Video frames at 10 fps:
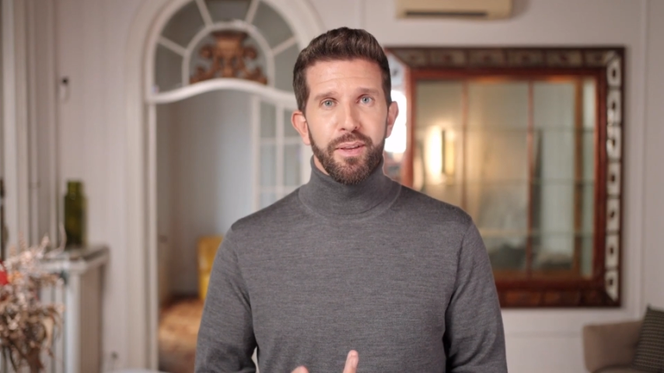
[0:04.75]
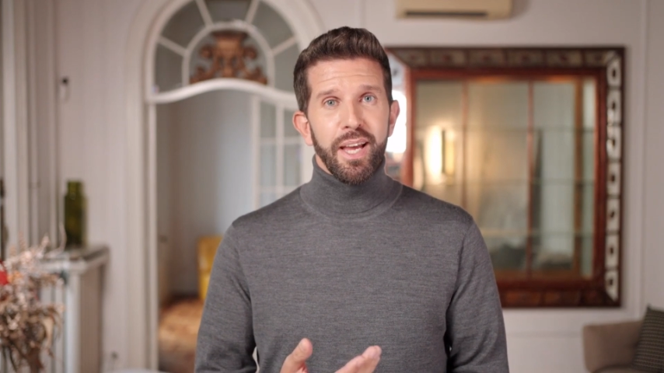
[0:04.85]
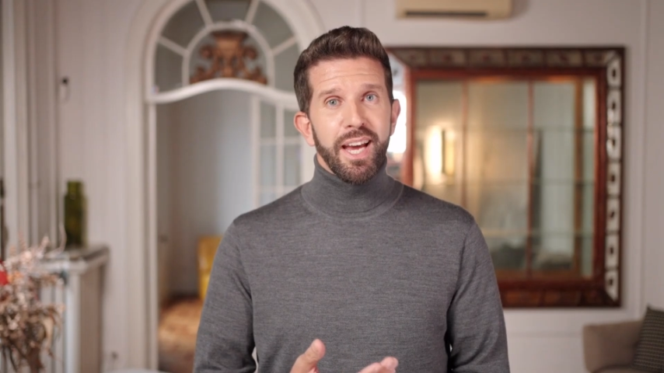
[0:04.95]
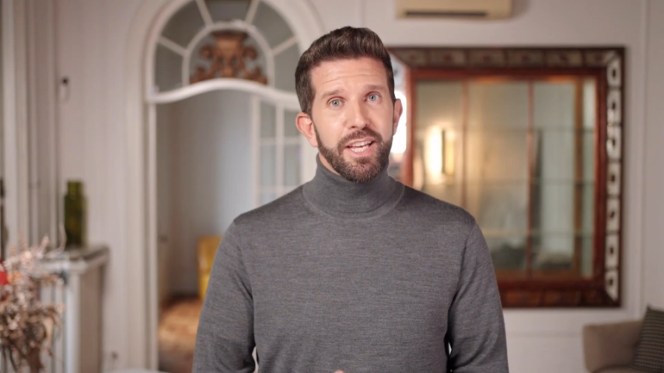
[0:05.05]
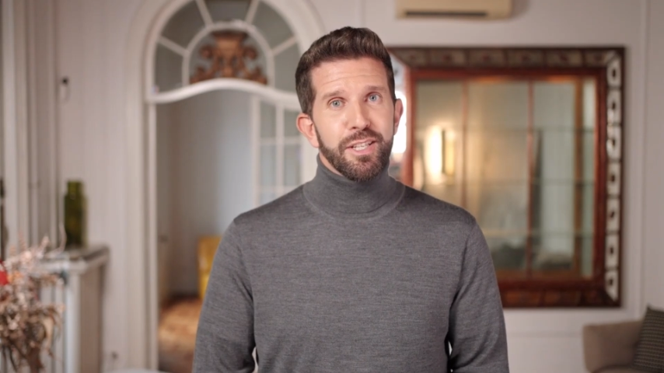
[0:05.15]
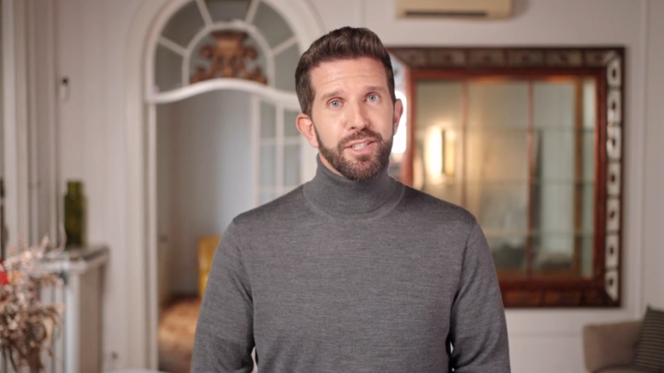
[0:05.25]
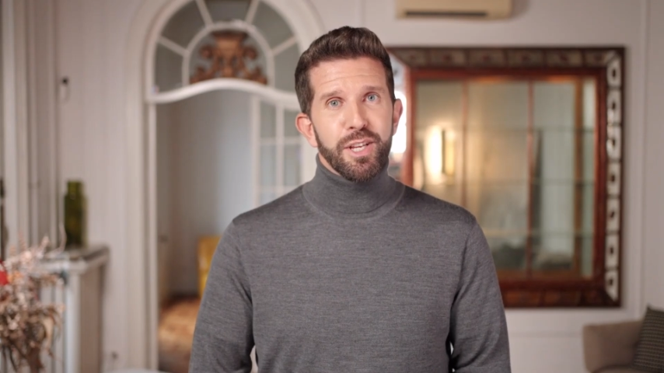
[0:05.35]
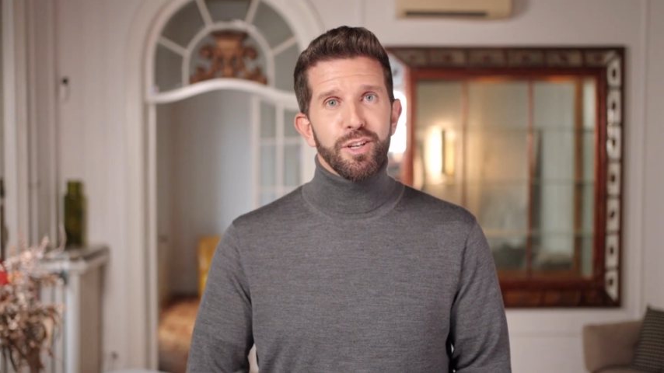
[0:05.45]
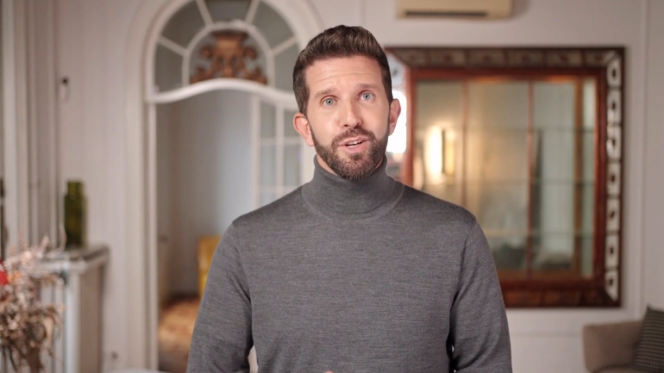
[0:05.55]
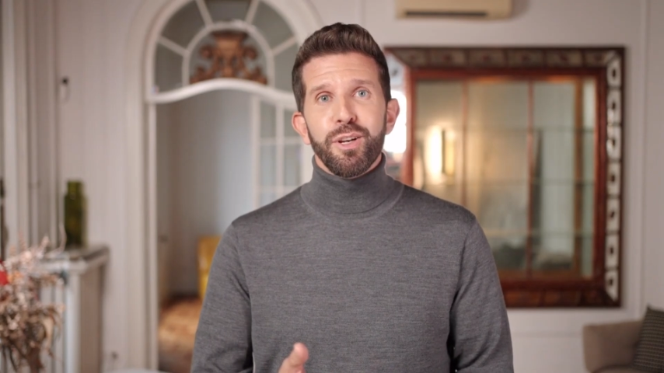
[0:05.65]
And it's
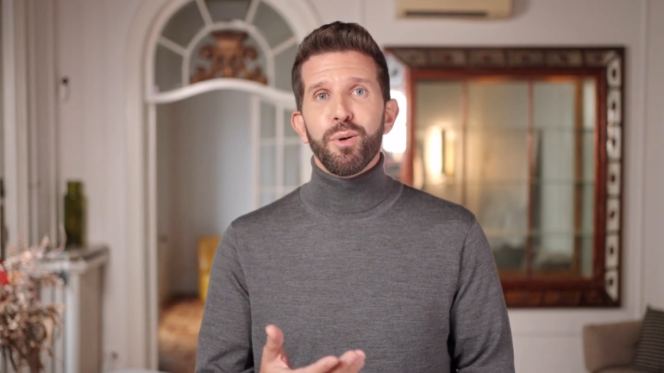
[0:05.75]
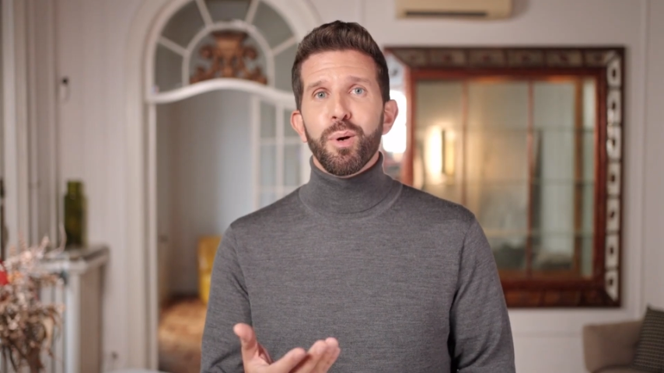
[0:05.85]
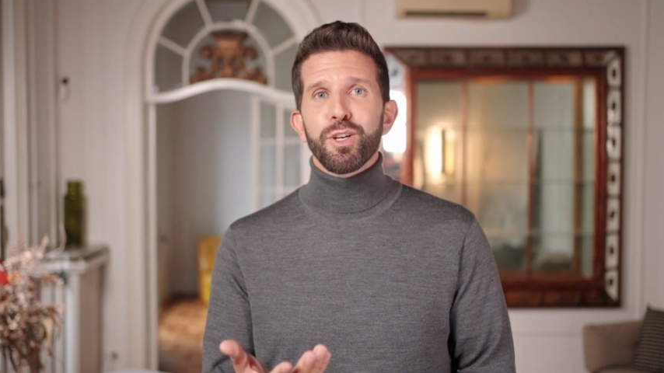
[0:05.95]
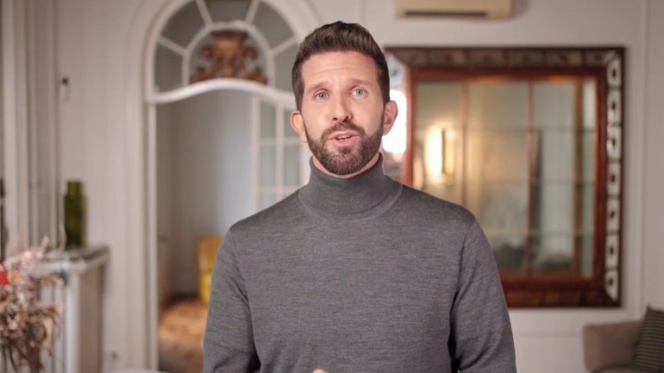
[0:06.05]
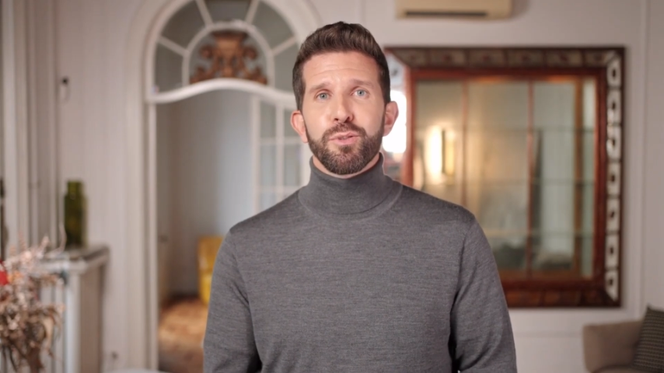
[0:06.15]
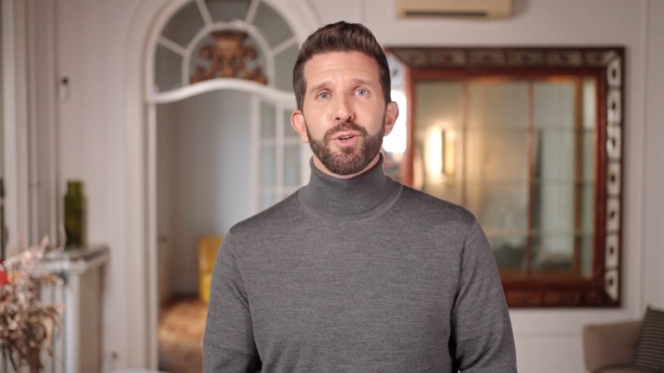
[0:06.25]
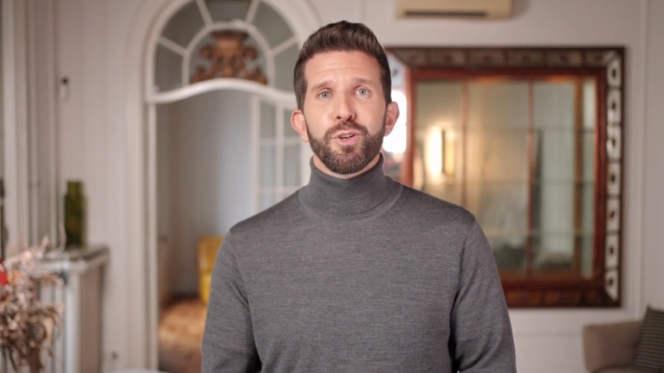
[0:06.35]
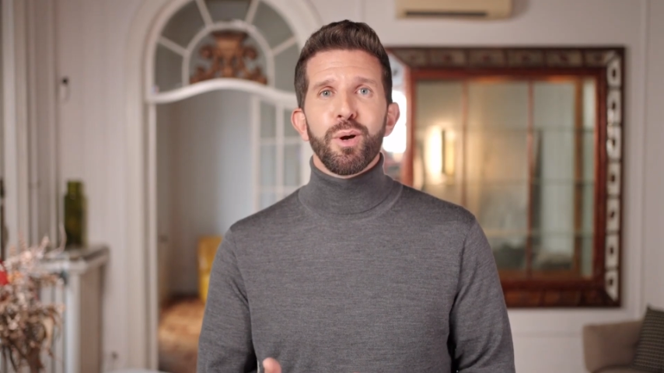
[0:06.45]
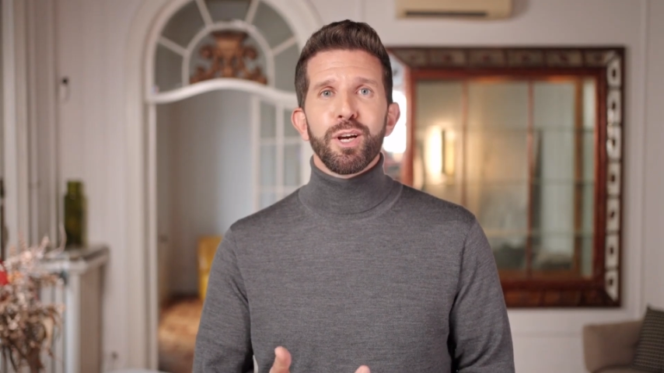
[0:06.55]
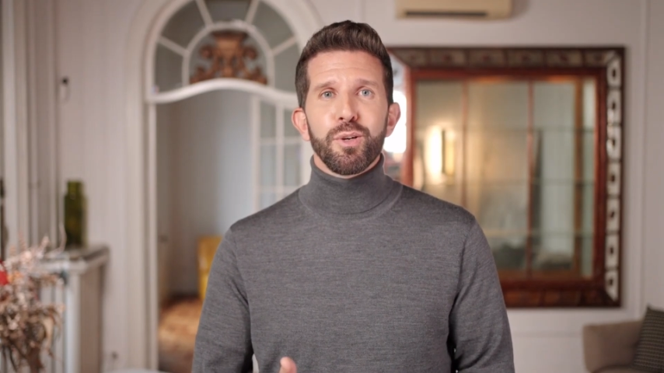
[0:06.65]
not just a question for
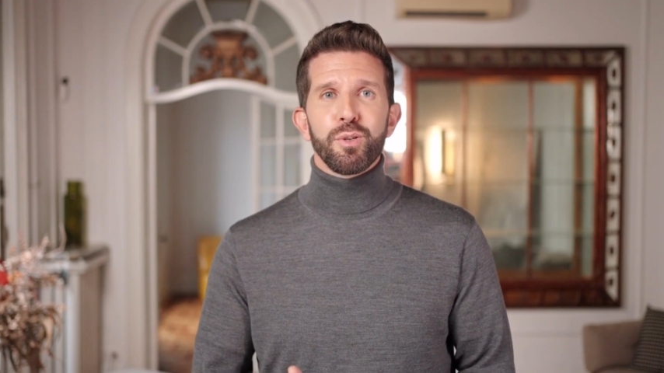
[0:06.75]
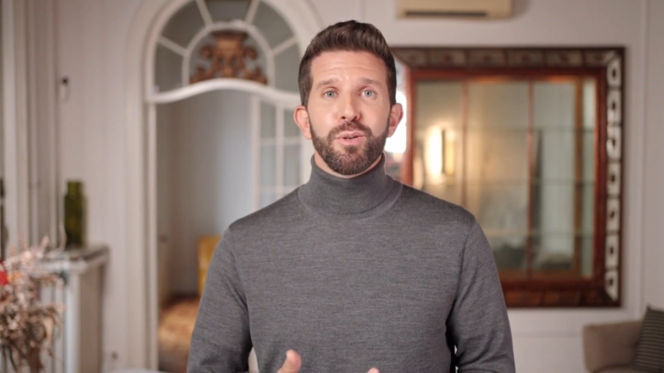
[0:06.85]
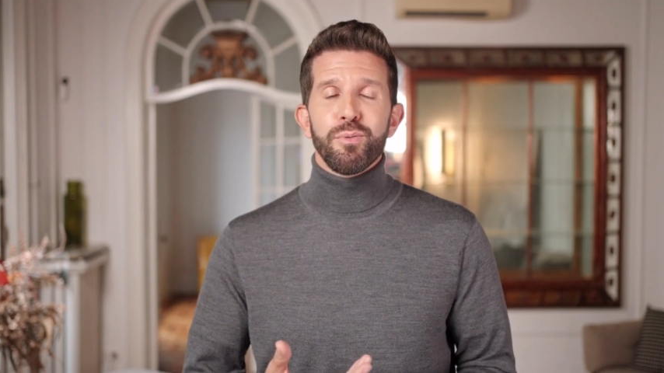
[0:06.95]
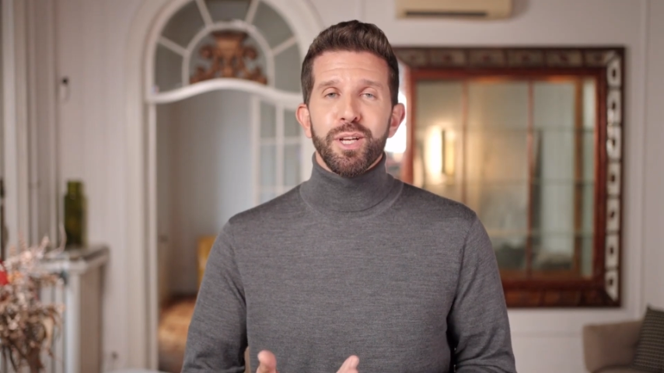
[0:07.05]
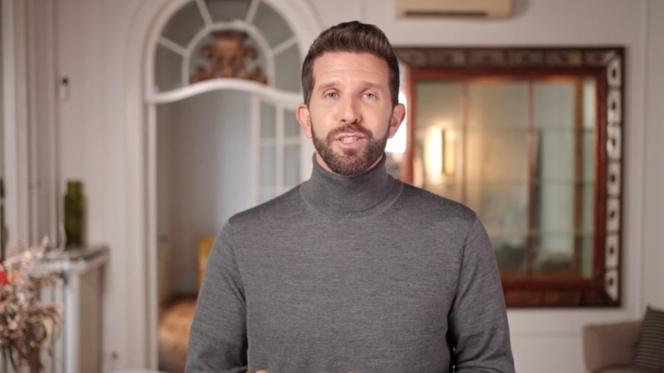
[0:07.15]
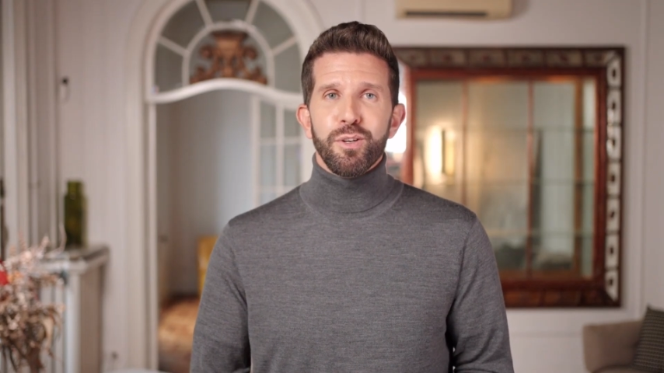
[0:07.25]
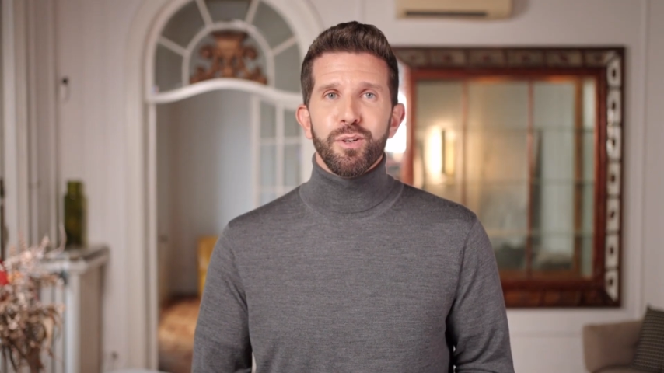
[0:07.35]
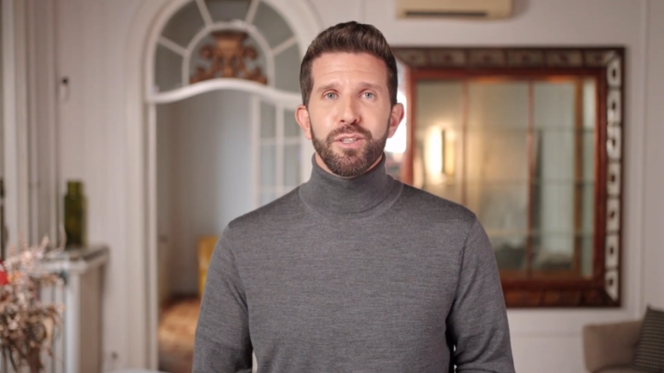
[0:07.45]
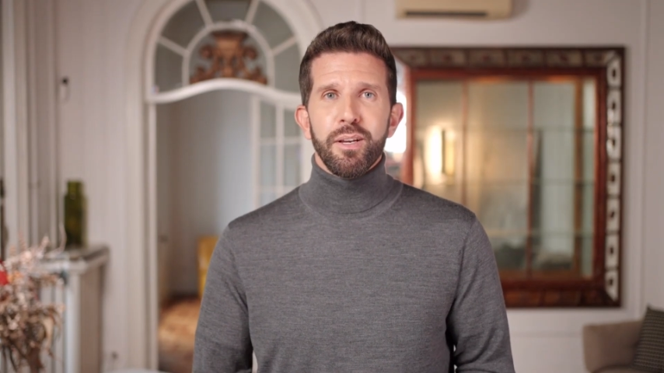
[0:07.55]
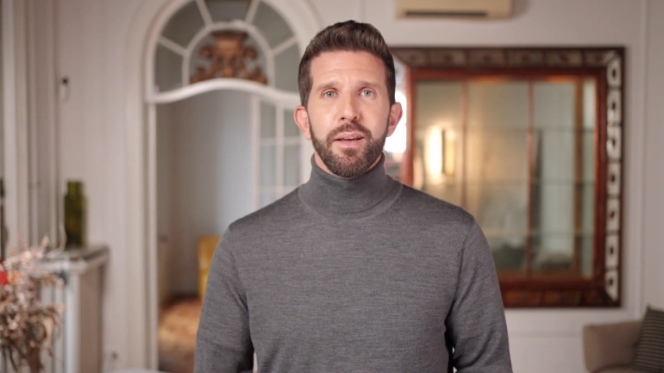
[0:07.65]
traders or investors.